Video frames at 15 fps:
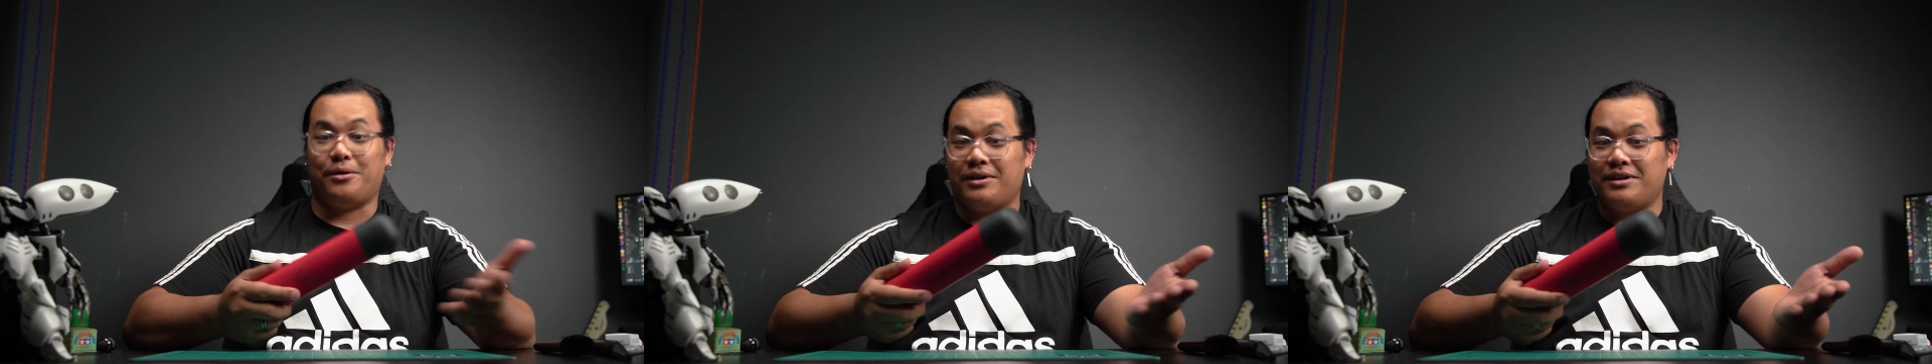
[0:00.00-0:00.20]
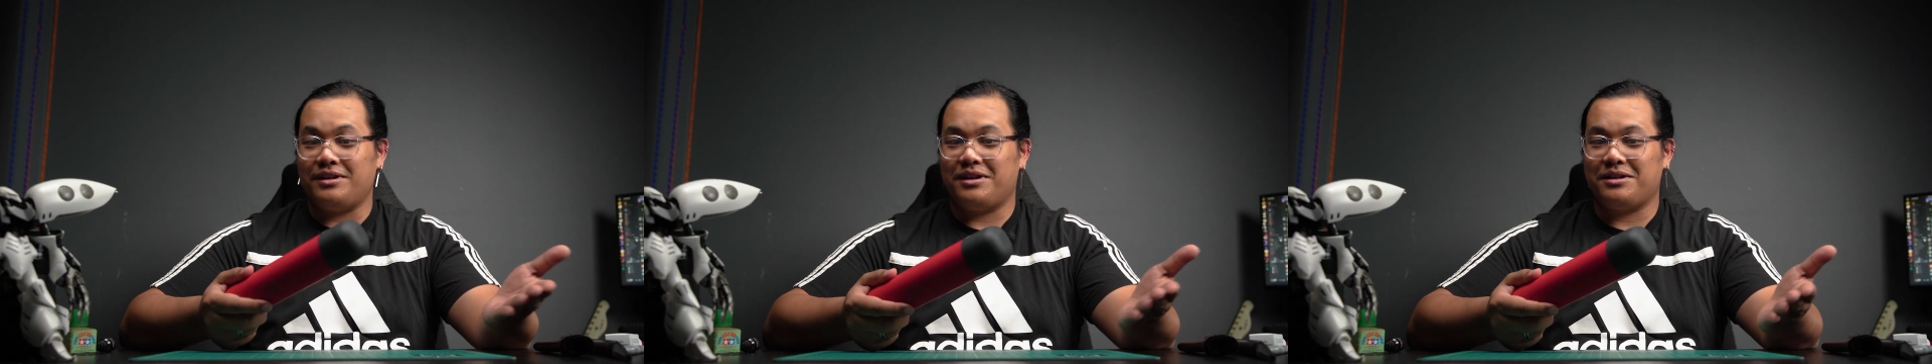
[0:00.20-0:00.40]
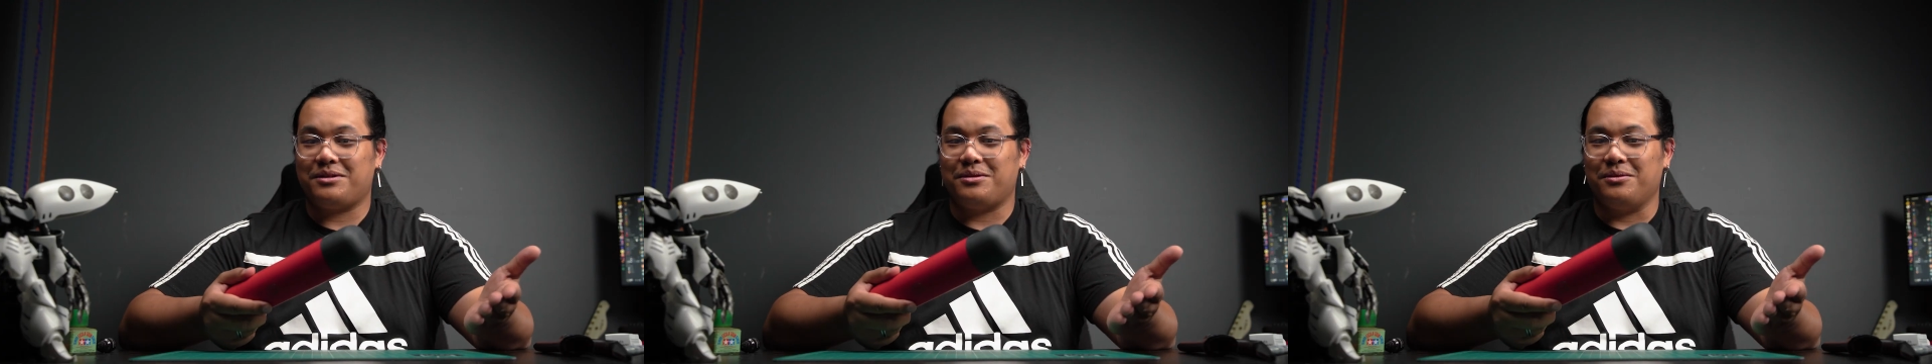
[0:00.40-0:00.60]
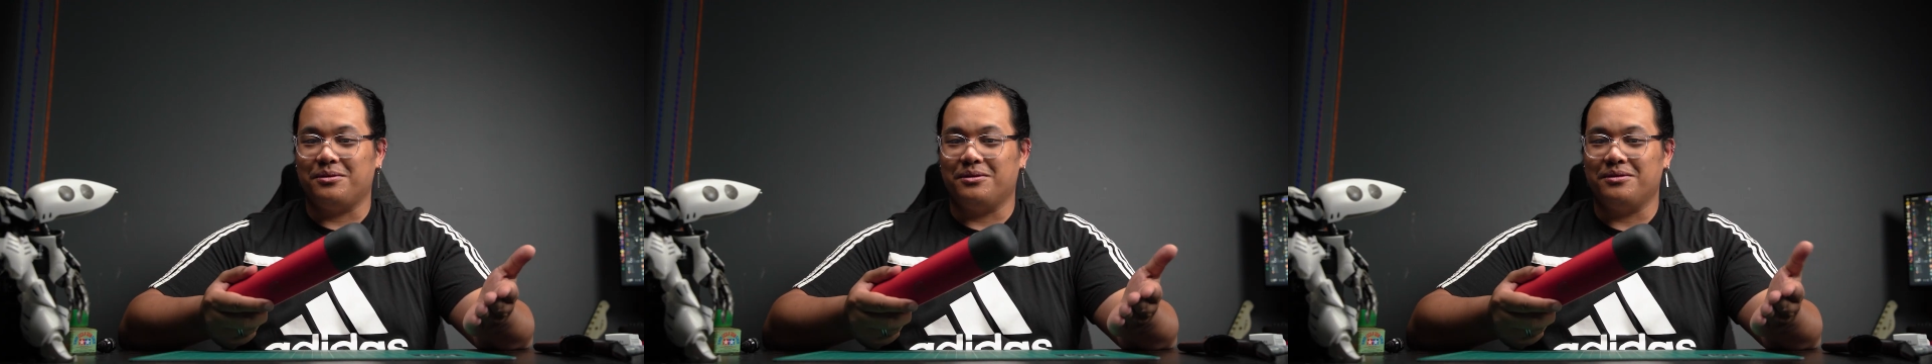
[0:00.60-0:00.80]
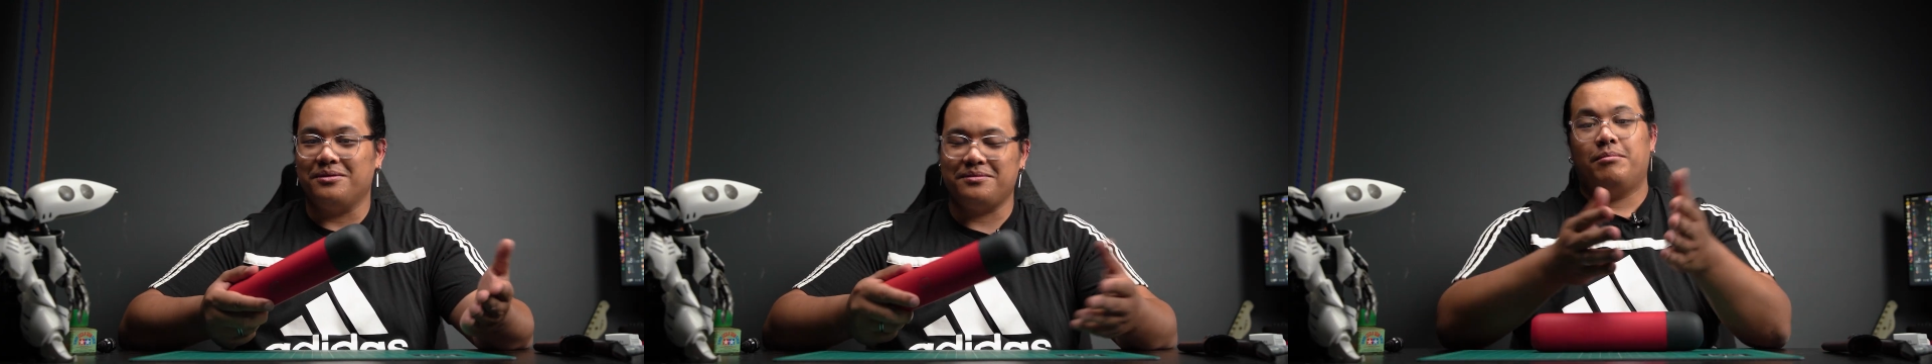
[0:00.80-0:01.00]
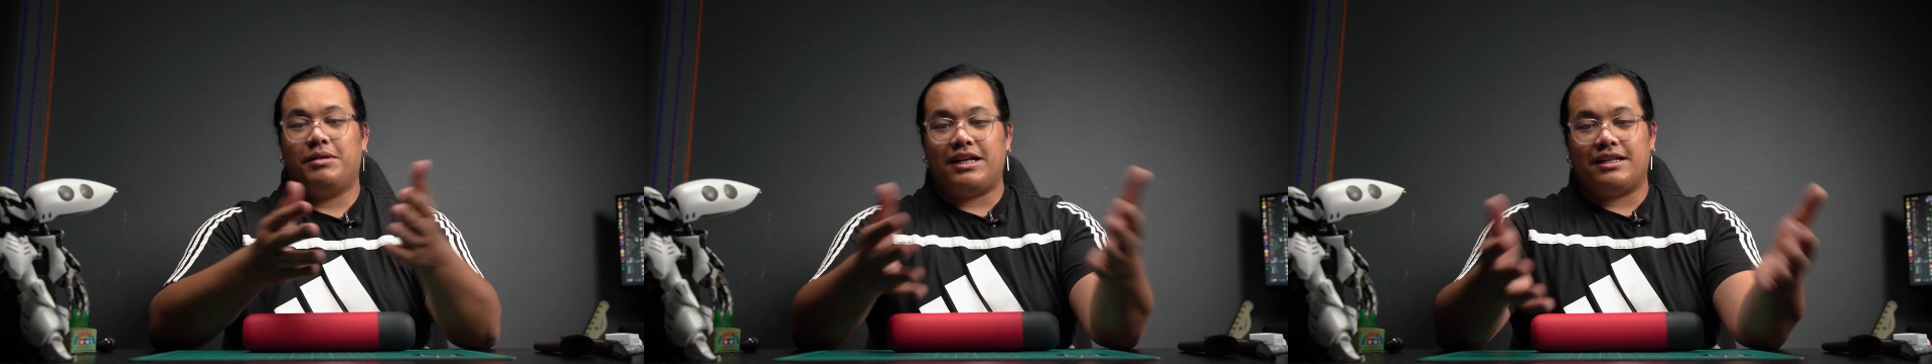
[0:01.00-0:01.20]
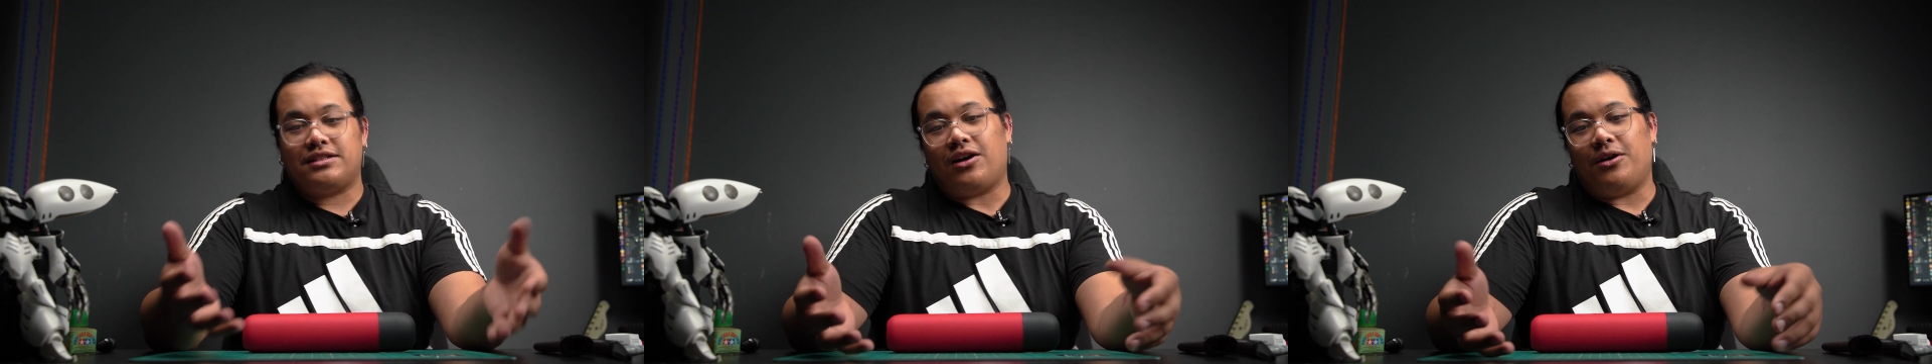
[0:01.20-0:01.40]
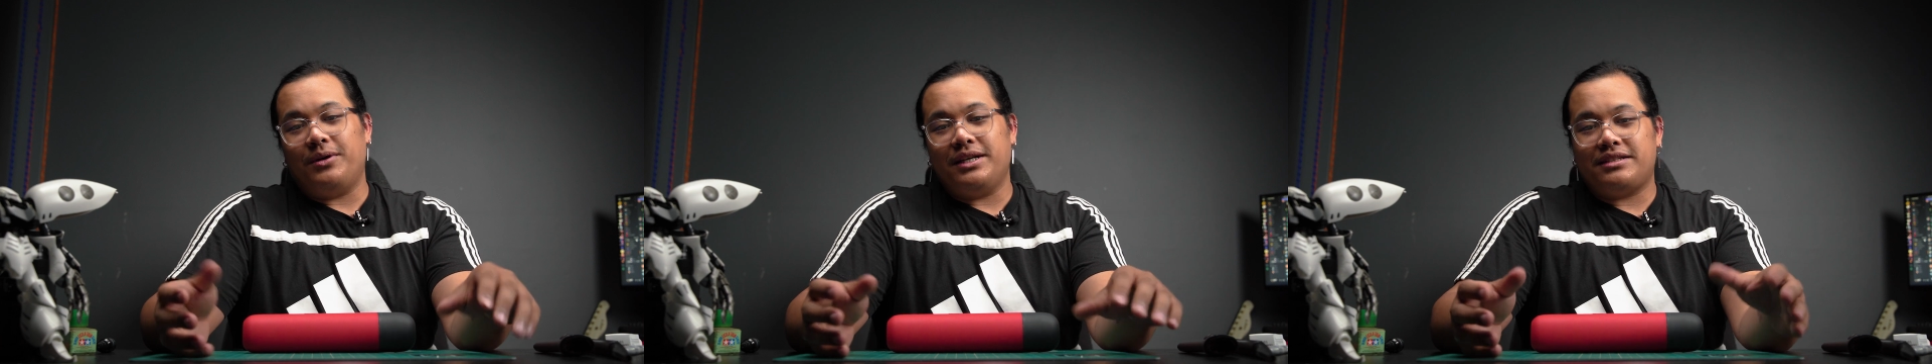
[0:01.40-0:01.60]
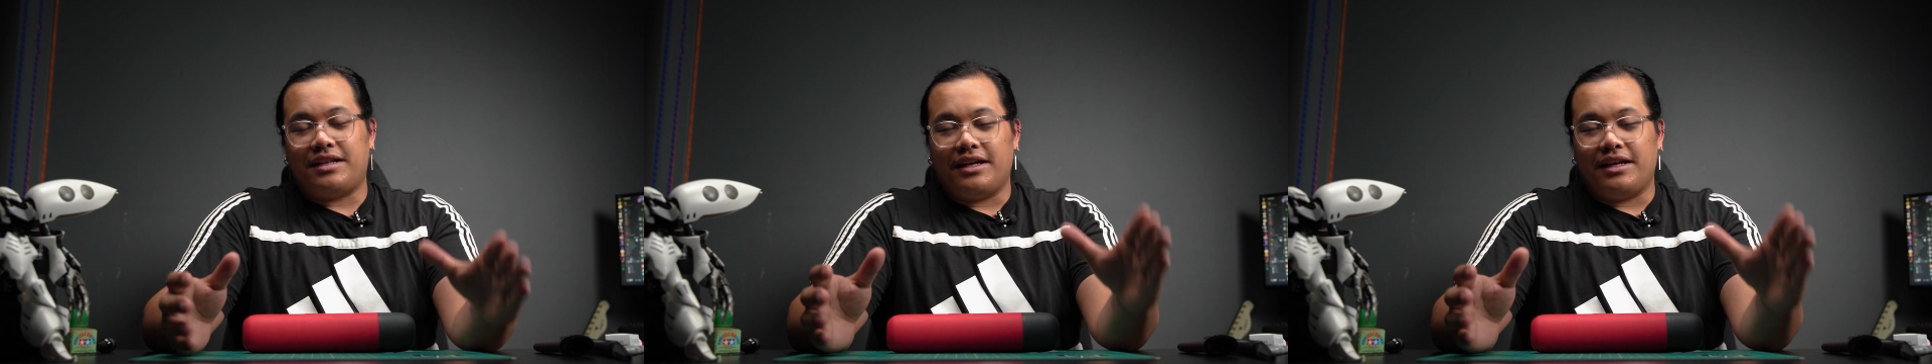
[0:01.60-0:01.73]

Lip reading: or another tool. But as always,